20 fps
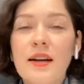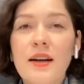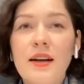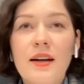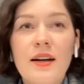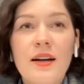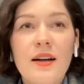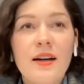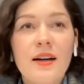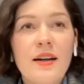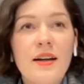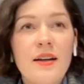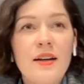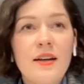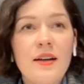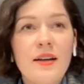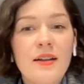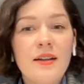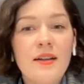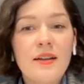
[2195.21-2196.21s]

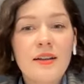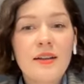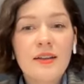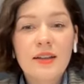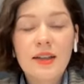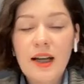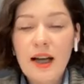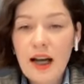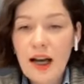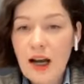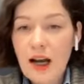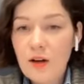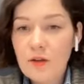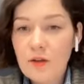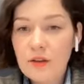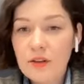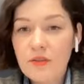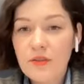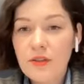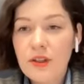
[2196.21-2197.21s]
how
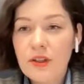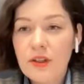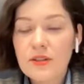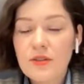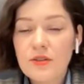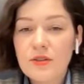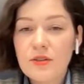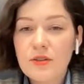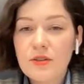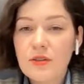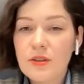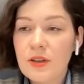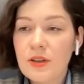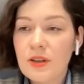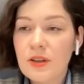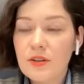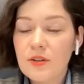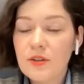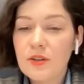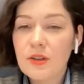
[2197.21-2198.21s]
it fits
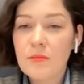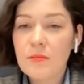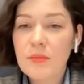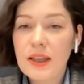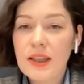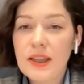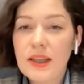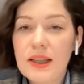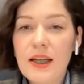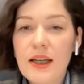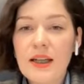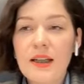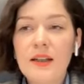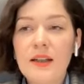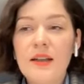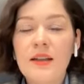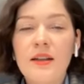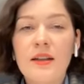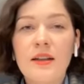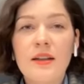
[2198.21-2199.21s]
to the
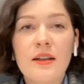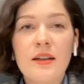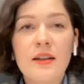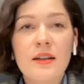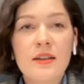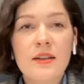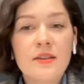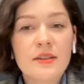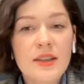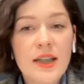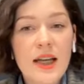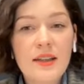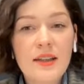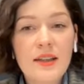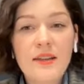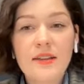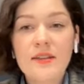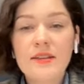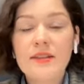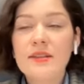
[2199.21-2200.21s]
media
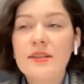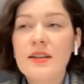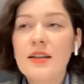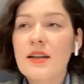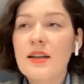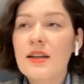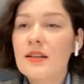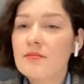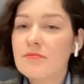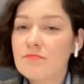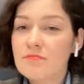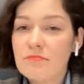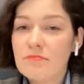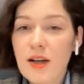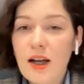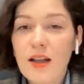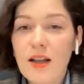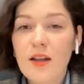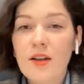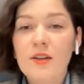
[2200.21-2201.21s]
channels,
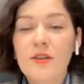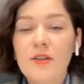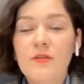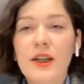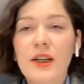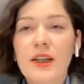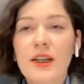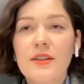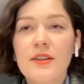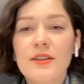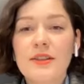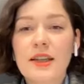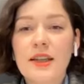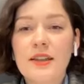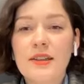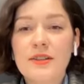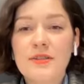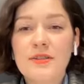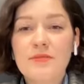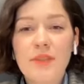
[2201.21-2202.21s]
a lot of great
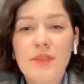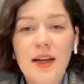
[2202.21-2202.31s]
insights.